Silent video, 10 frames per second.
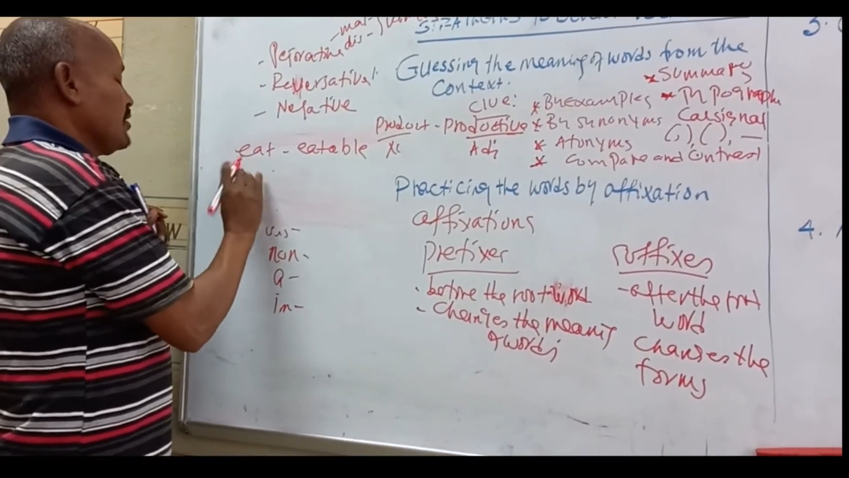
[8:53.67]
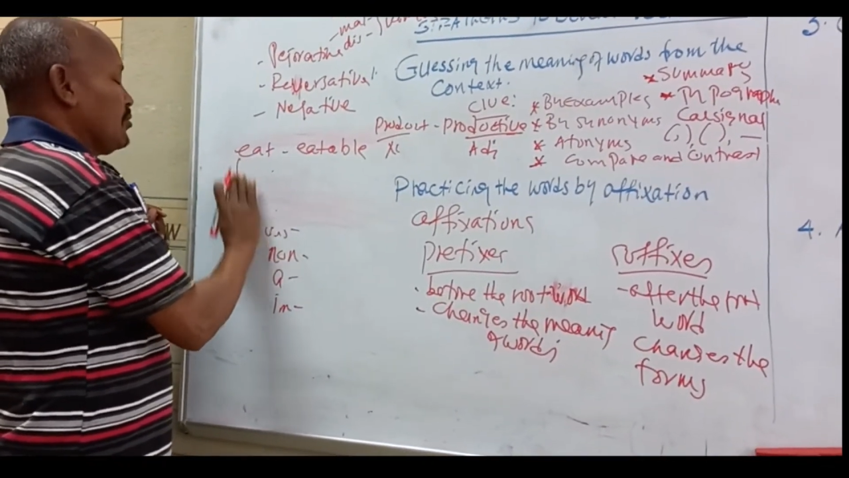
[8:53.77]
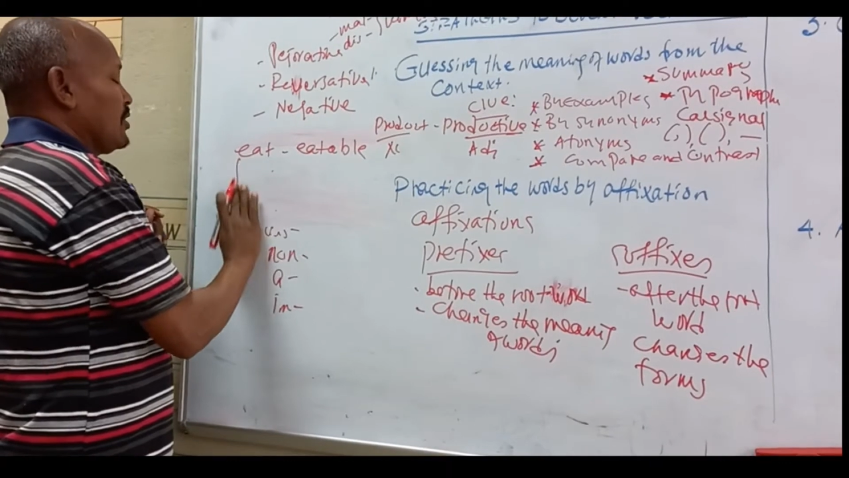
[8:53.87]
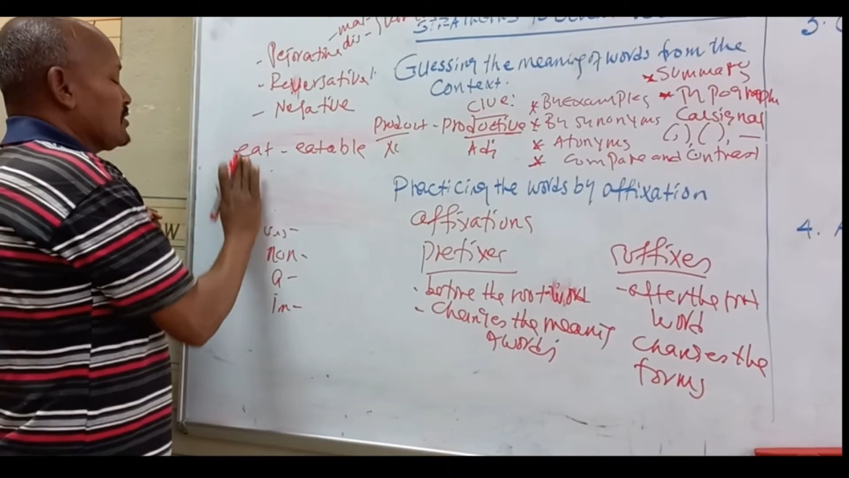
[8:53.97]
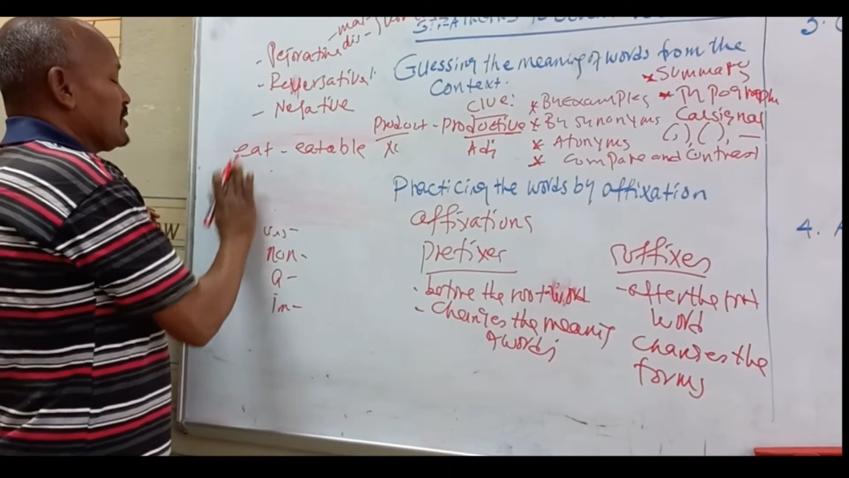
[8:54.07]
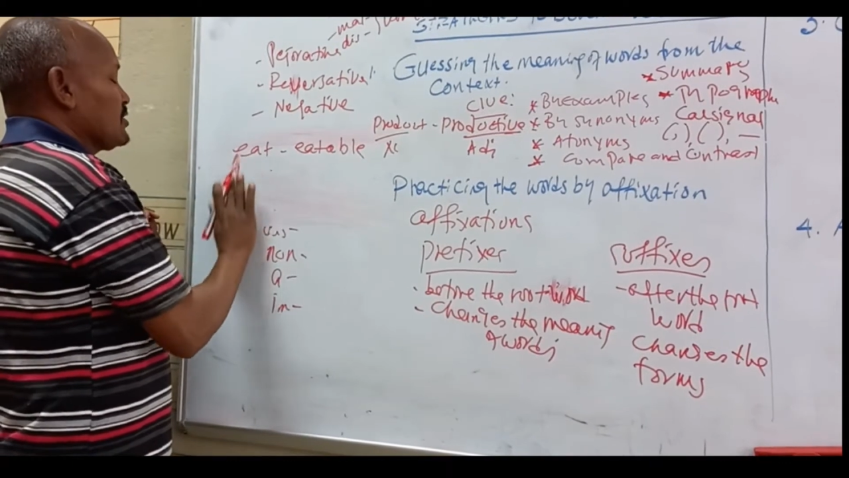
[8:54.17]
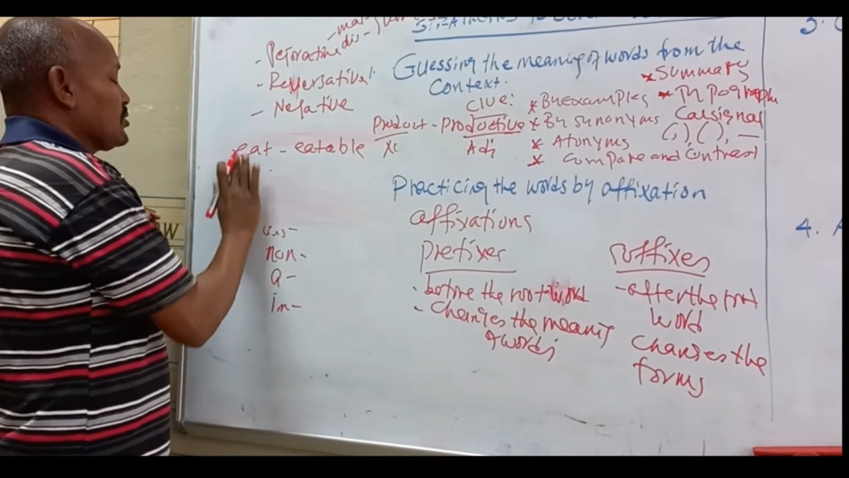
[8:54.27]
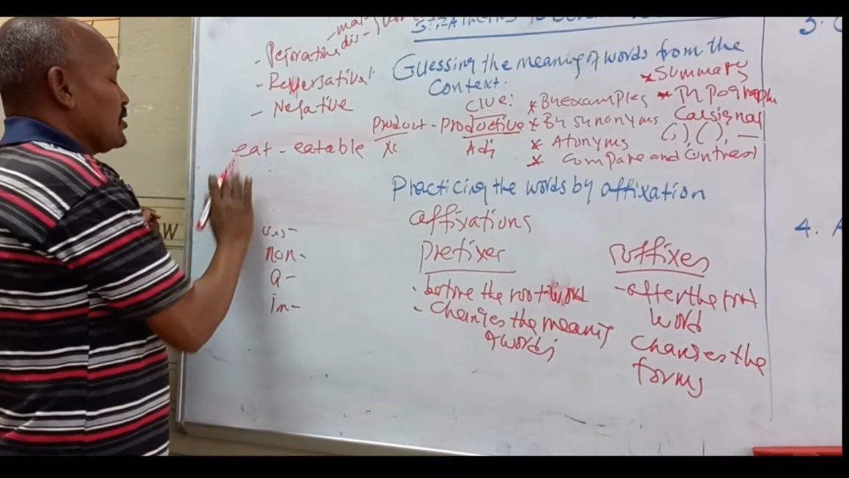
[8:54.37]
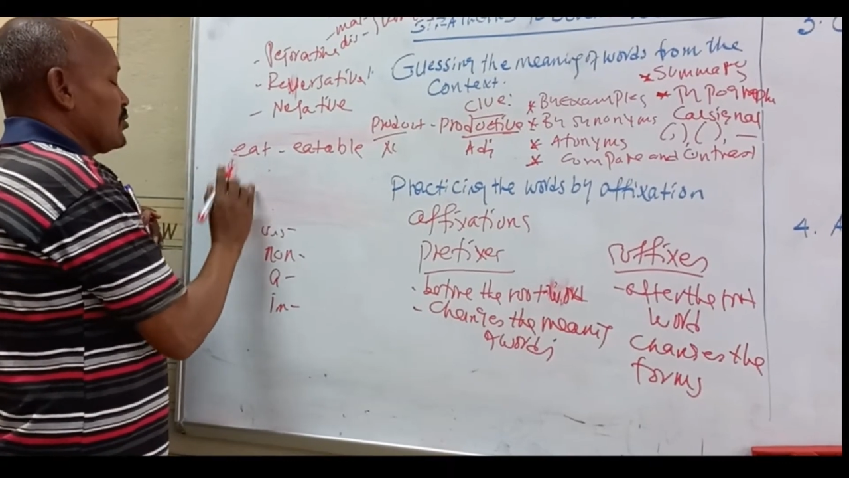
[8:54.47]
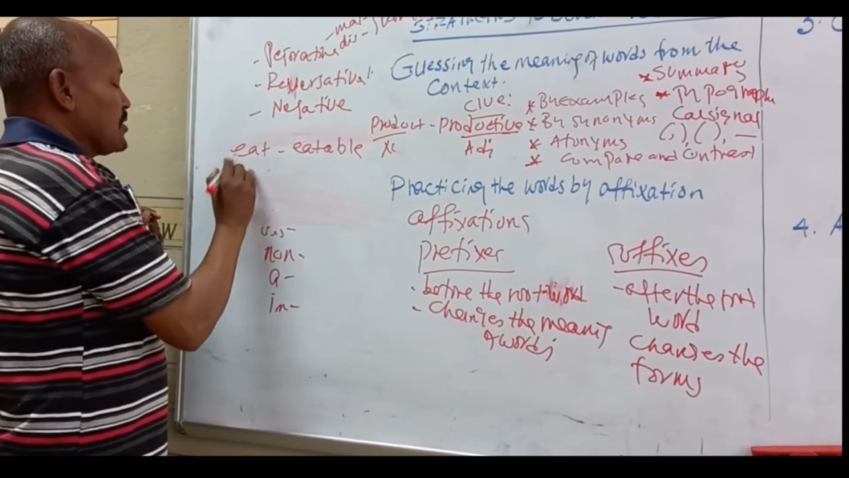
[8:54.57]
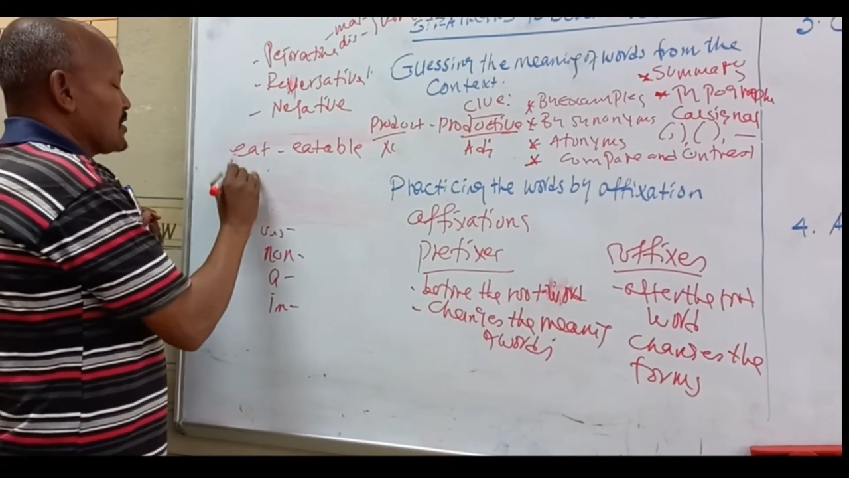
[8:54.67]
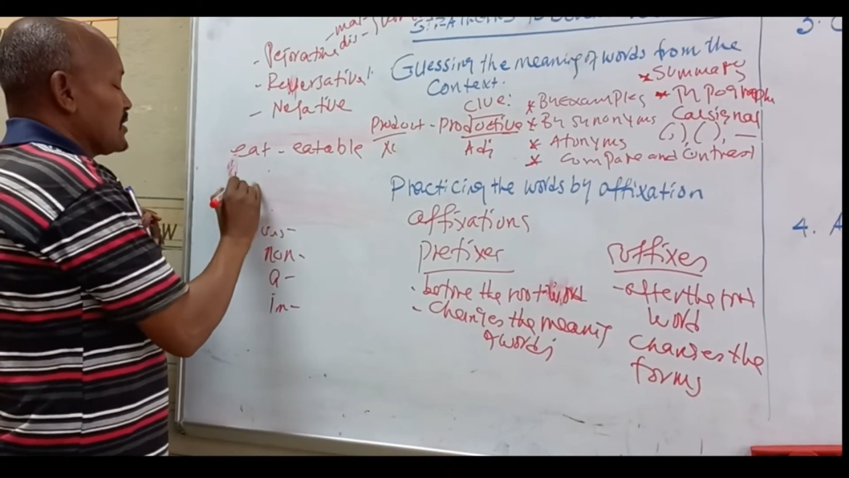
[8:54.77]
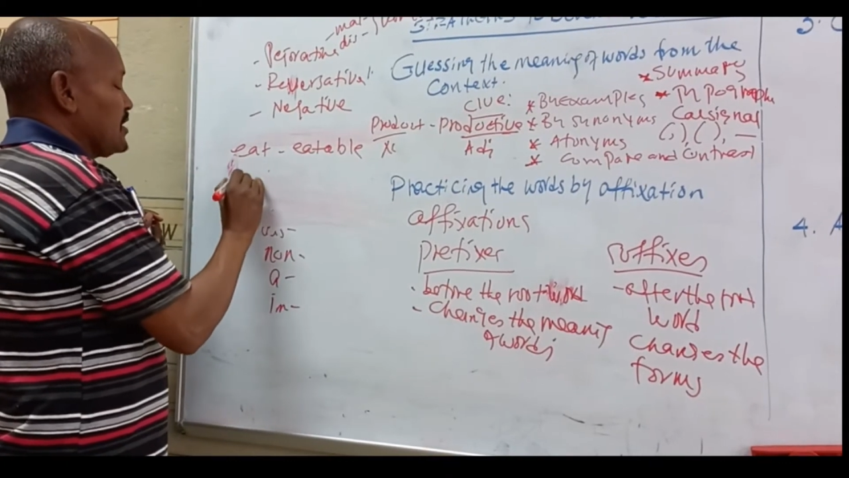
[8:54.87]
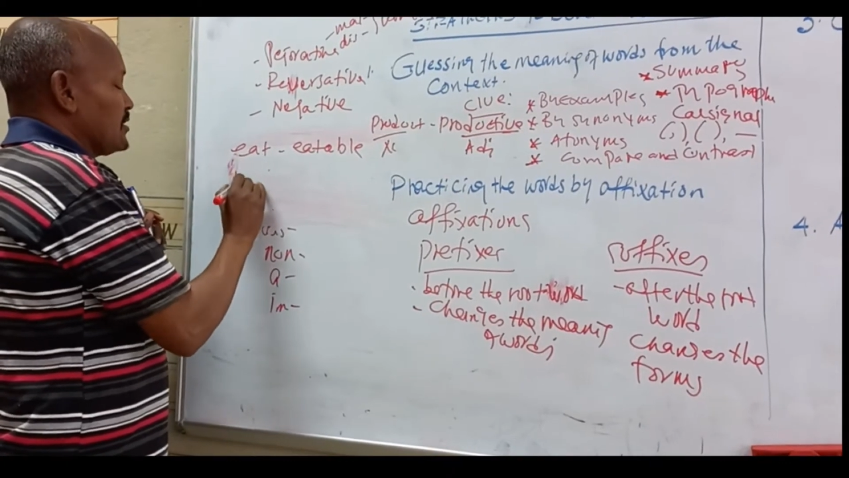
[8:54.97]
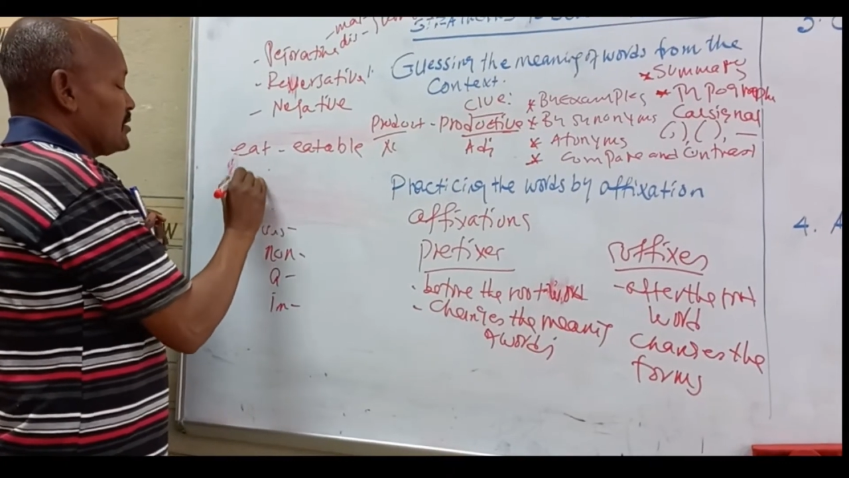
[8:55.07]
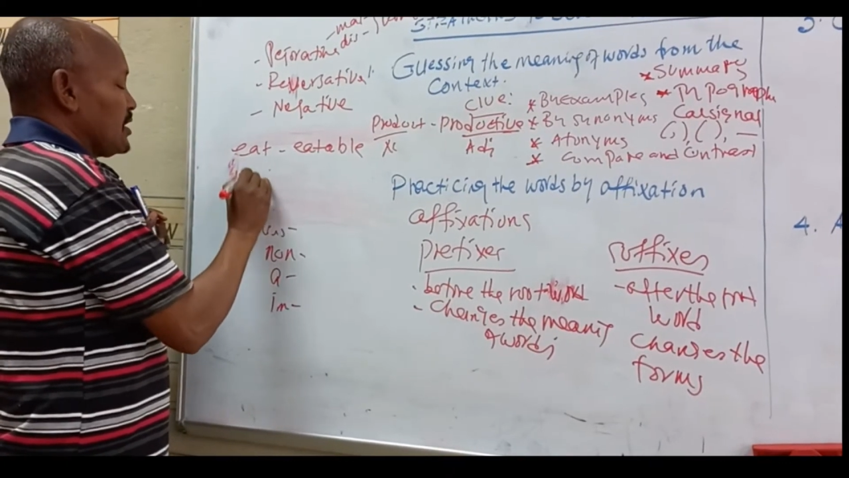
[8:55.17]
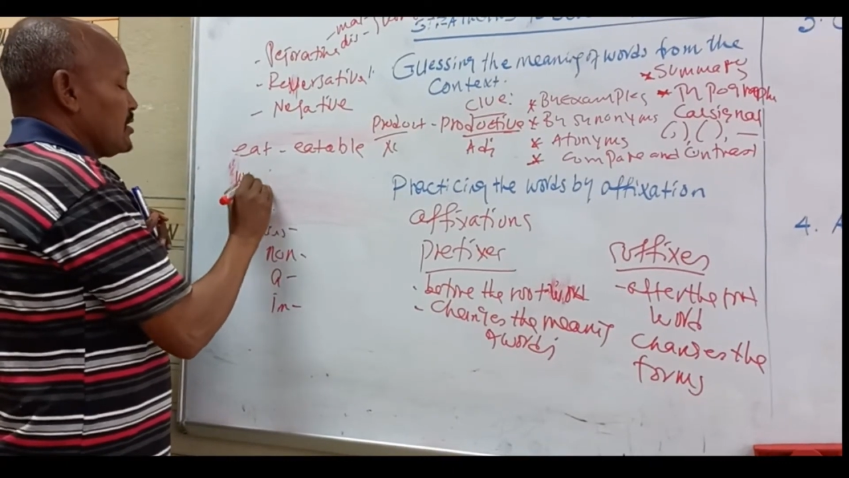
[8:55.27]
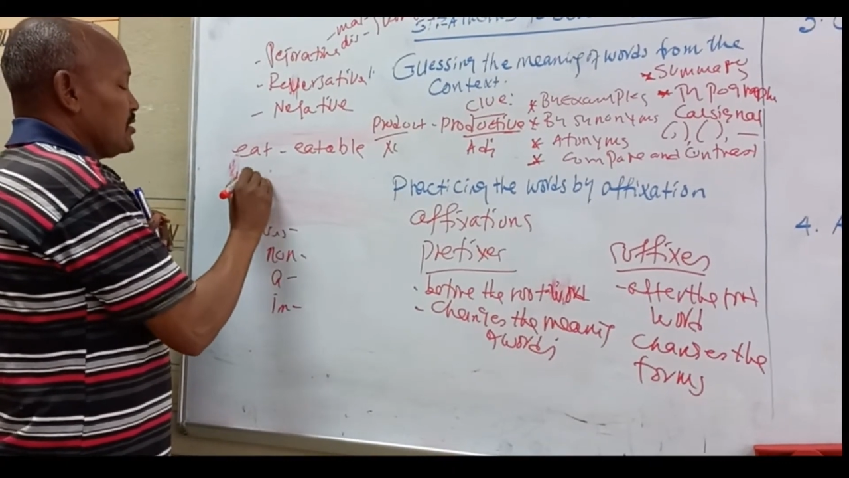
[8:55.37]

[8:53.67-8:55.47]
which is called work here.